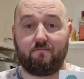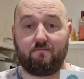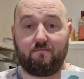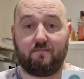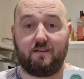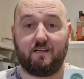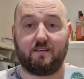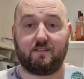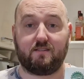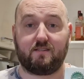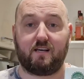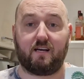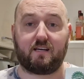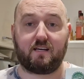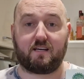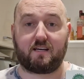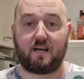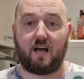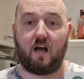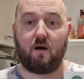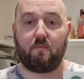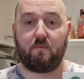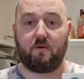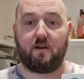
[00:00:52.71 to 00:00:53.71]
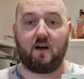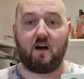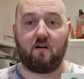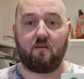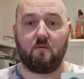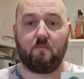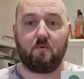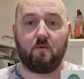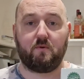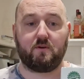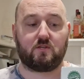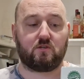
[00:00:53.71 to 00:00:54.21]
it's like a carbonara
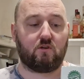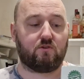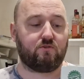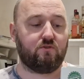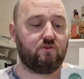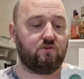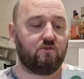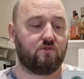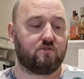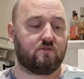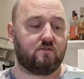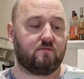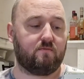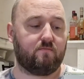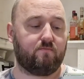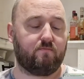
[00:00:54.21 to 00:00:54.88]
but with sausages.